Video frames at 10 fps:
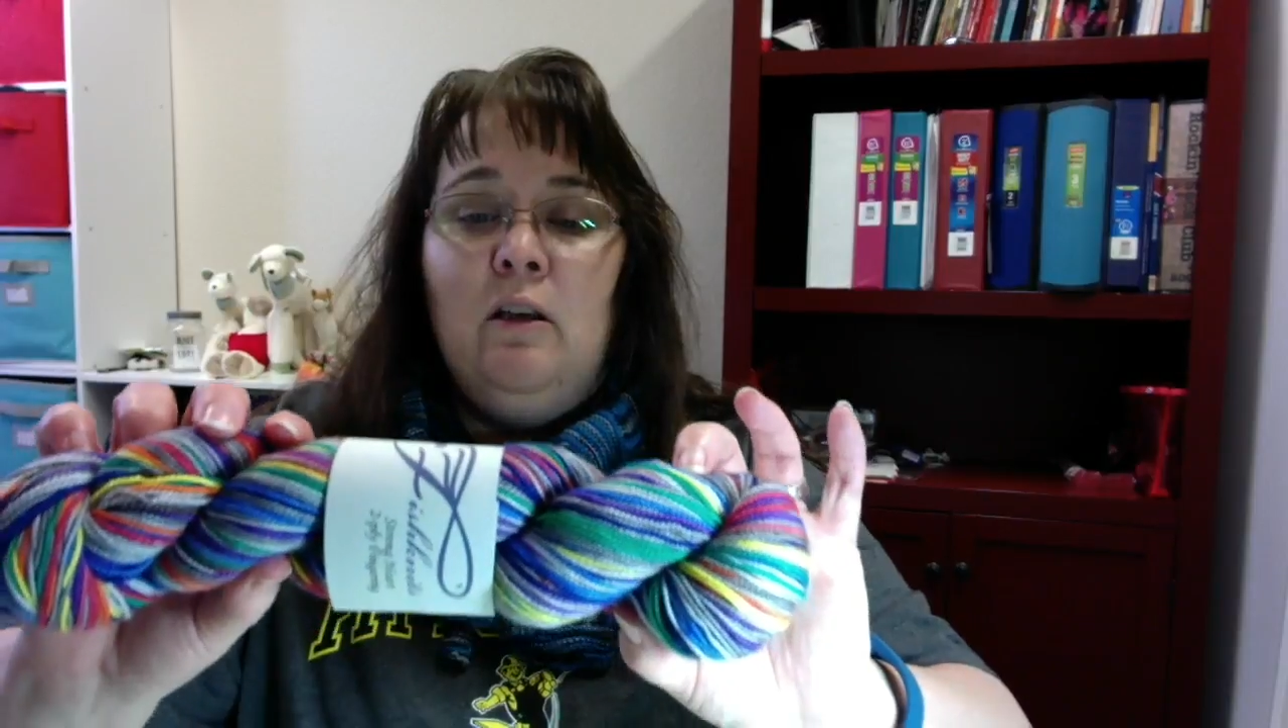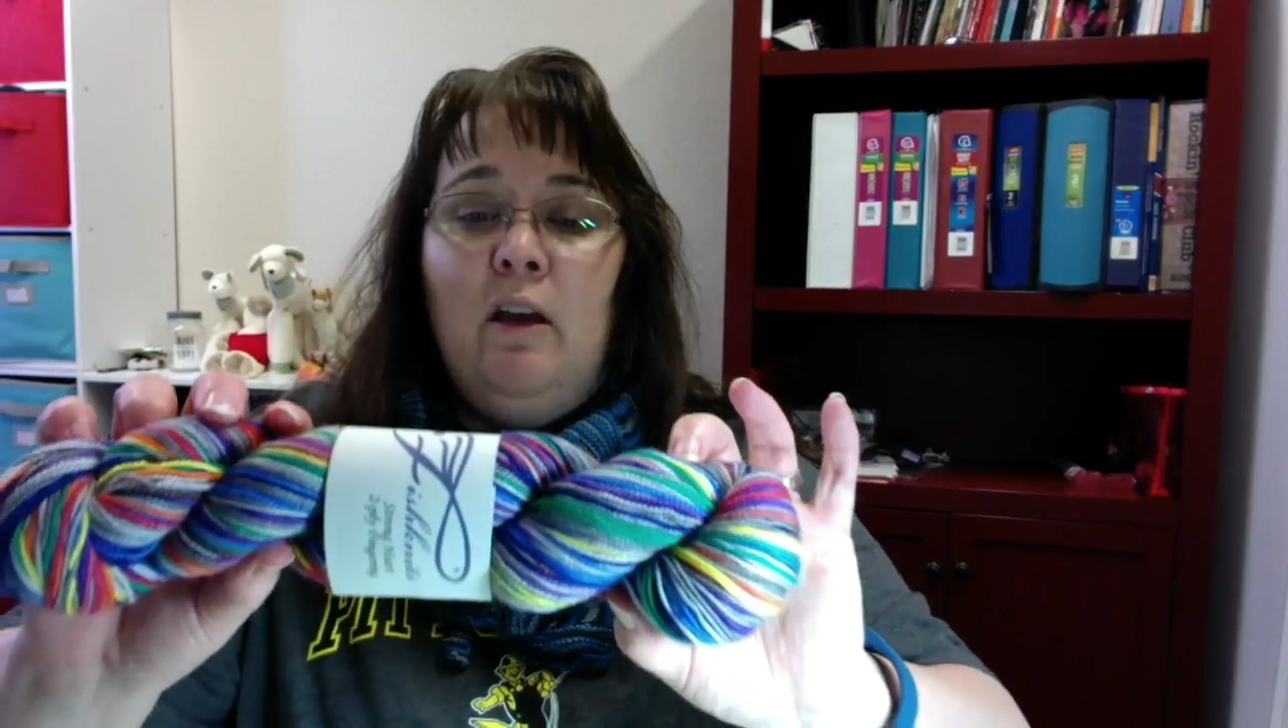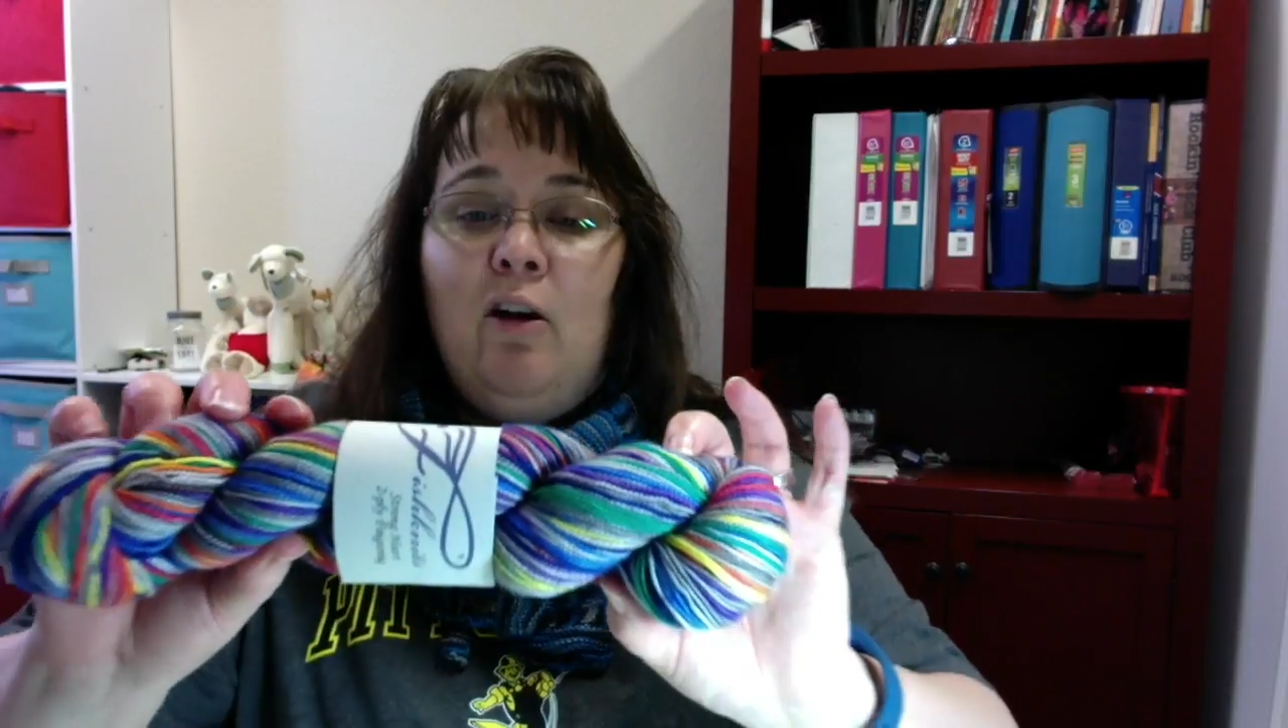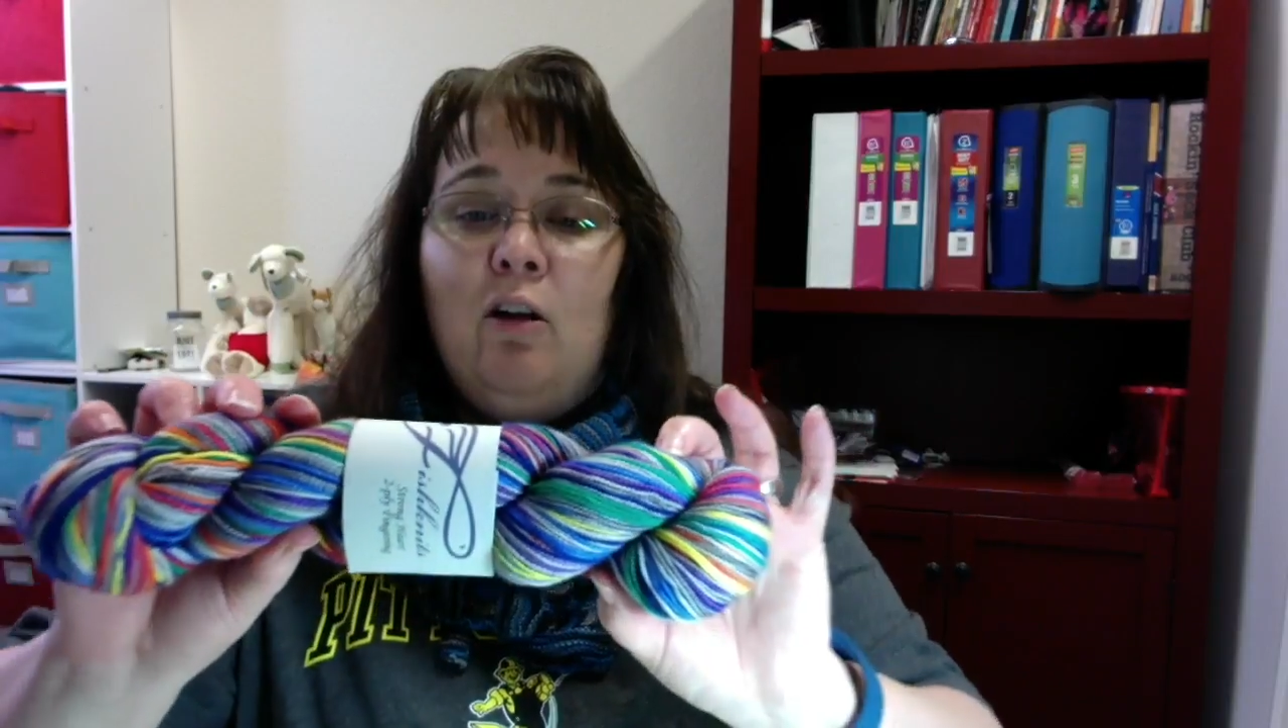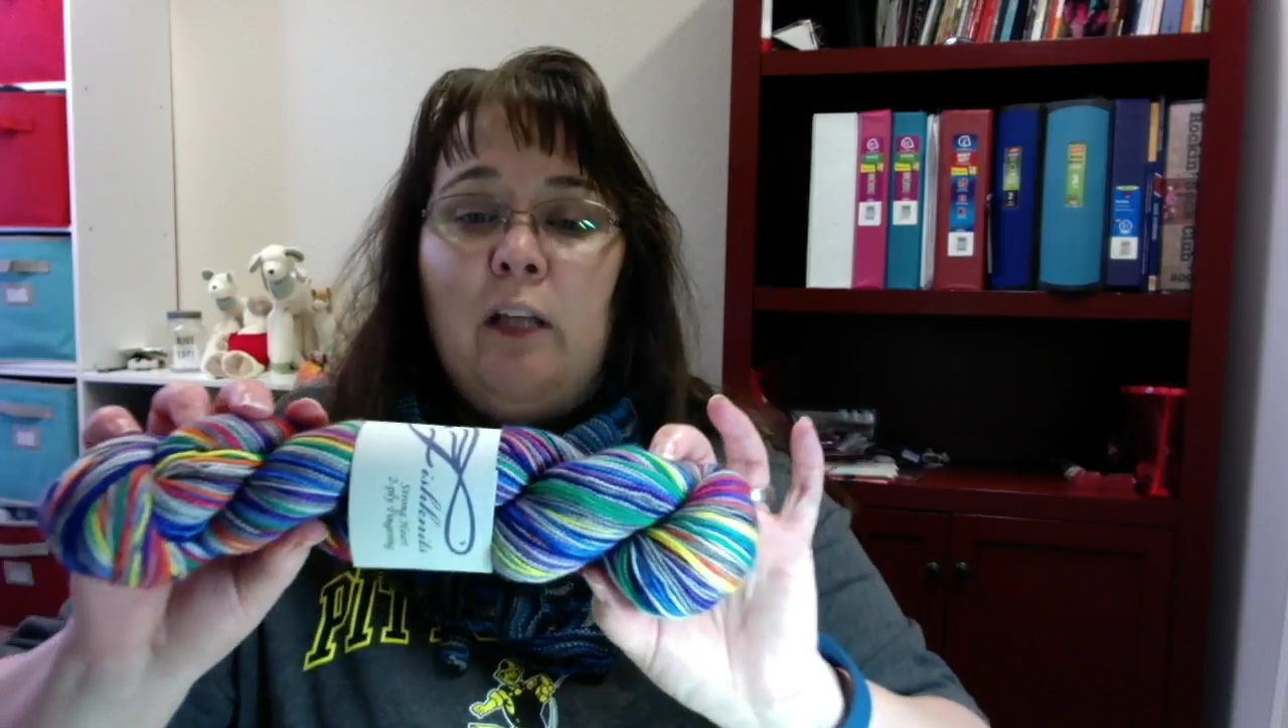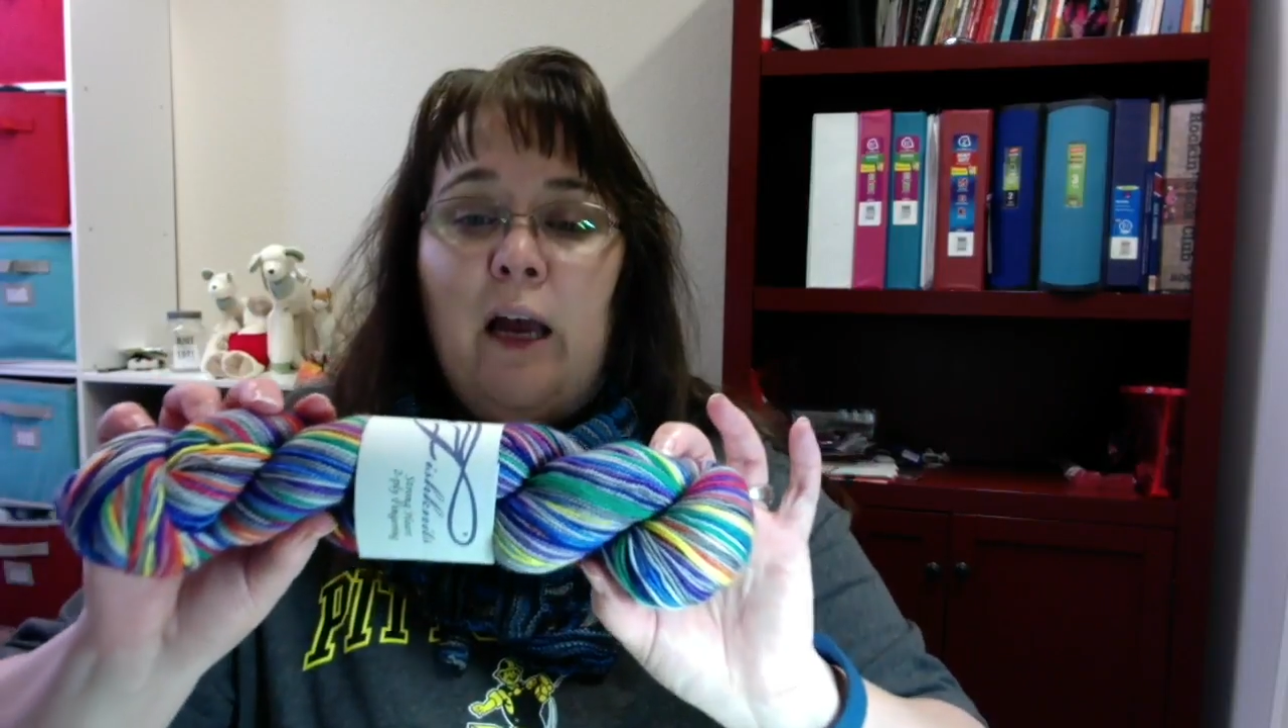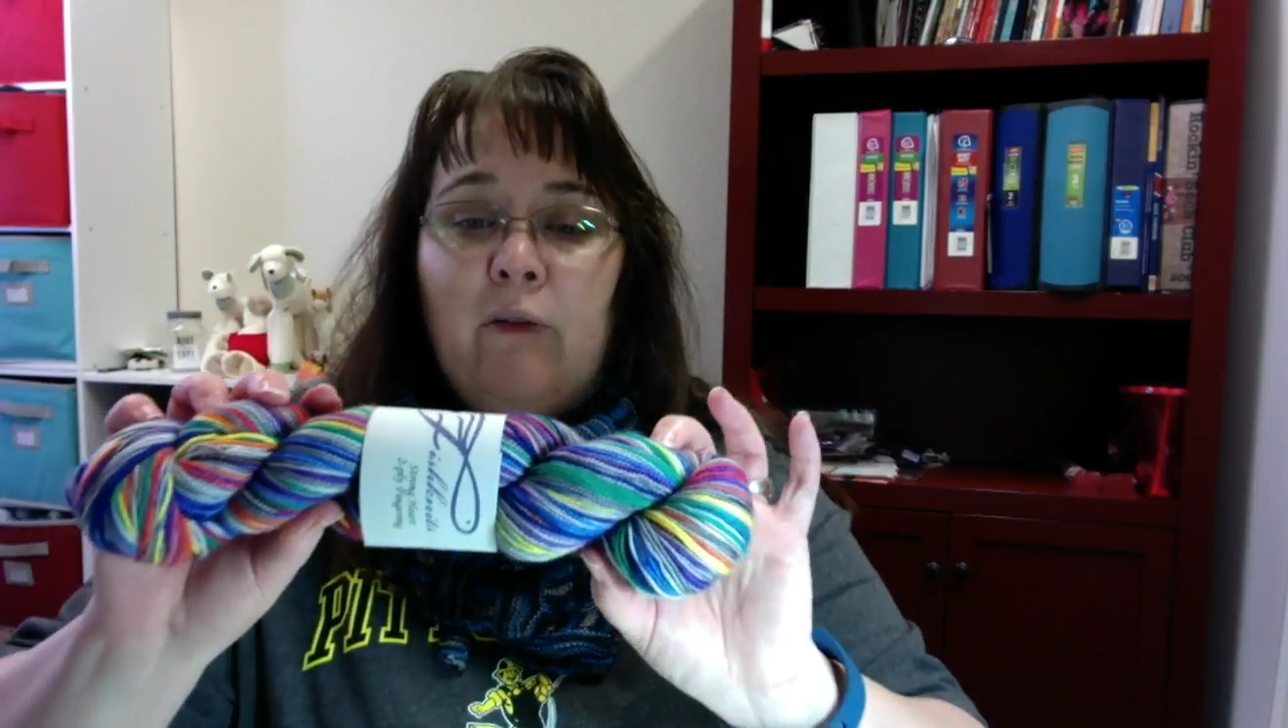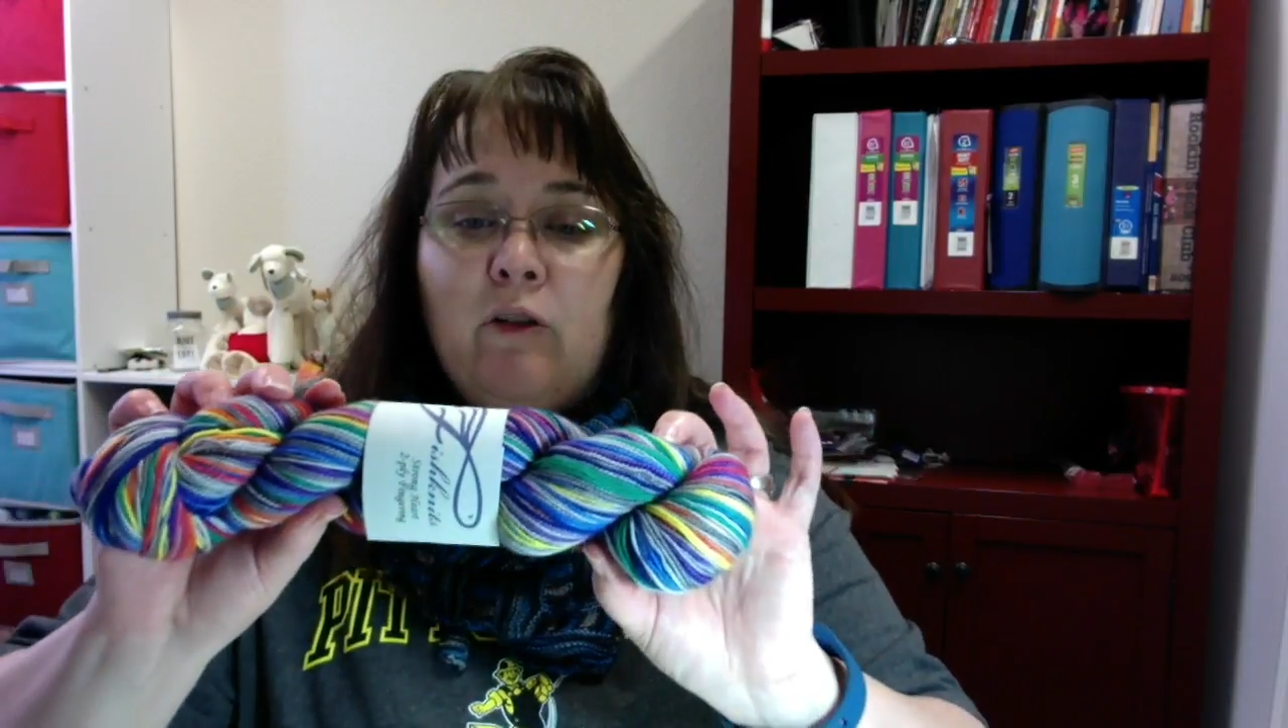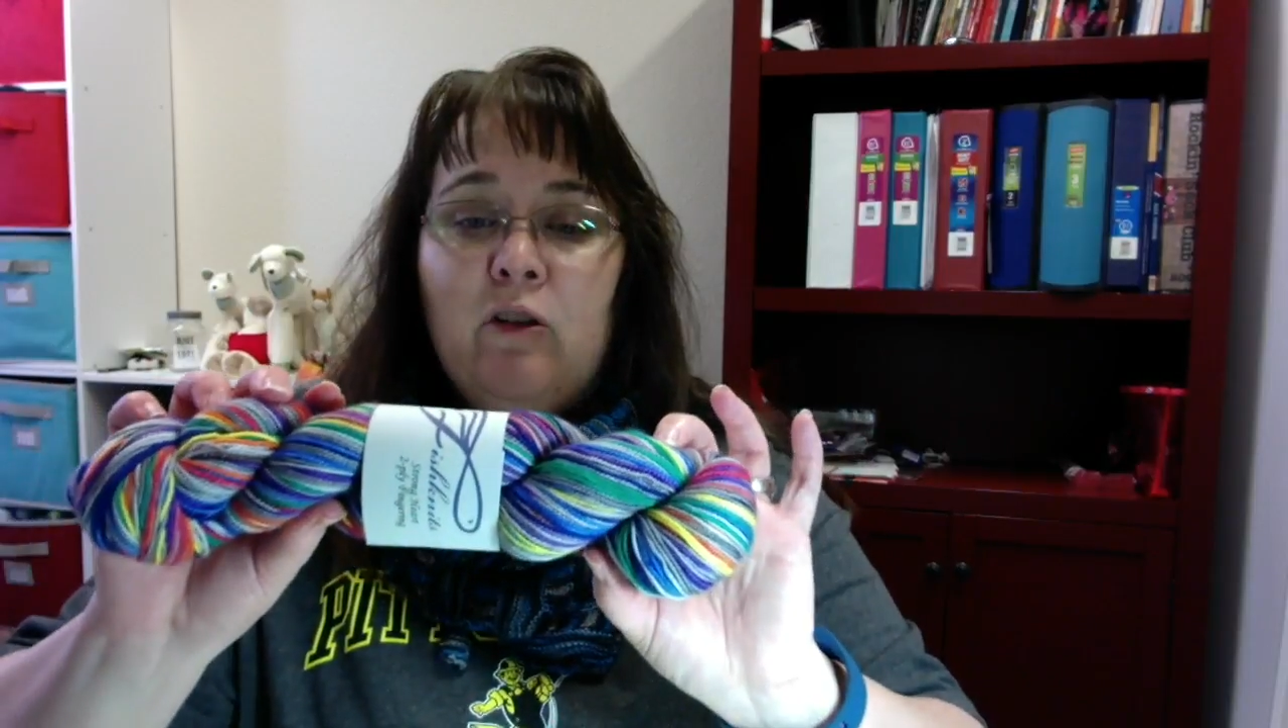called After